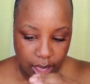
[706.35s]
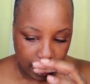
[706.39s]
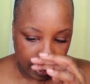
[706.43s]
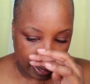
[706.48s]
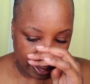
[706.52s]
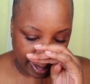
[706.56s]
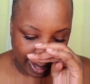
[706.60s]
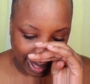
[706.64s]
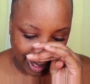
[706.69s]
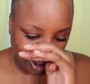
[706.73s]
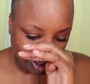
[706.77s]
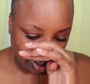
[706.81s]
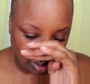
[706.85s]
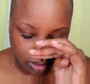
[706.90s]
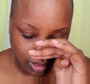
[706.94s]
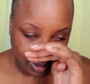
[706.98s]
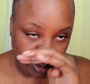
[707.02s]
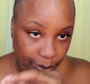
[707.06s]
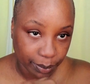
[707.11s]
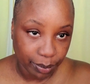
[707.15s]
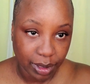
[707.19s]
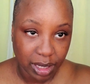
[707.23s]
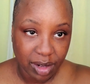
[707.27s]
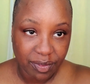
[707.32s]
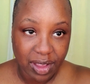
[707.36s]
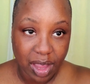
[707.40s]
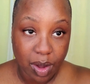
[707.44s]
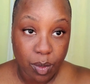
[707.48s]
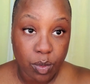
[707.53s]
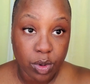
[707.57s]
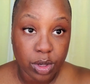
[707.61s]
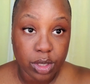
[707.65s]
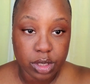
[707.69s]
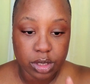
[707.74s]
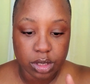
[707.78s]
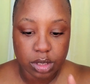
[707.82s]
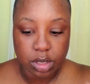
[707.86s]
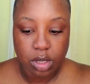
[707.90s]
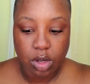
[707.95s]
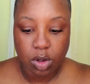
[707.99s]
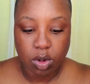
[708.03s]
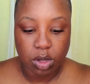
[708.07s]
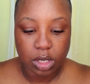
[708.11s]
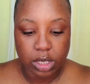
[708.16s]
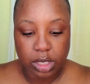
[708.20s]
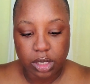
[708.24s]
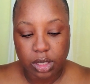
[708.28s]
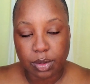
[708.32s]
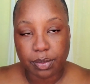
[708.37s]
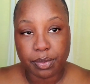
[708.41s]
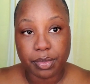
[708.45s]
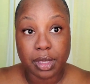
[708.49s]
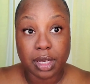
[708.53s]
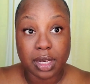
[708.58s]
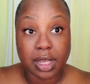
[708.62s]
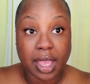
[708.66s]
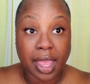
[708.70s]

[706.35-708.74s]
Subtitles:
But if I wanted to go a little bit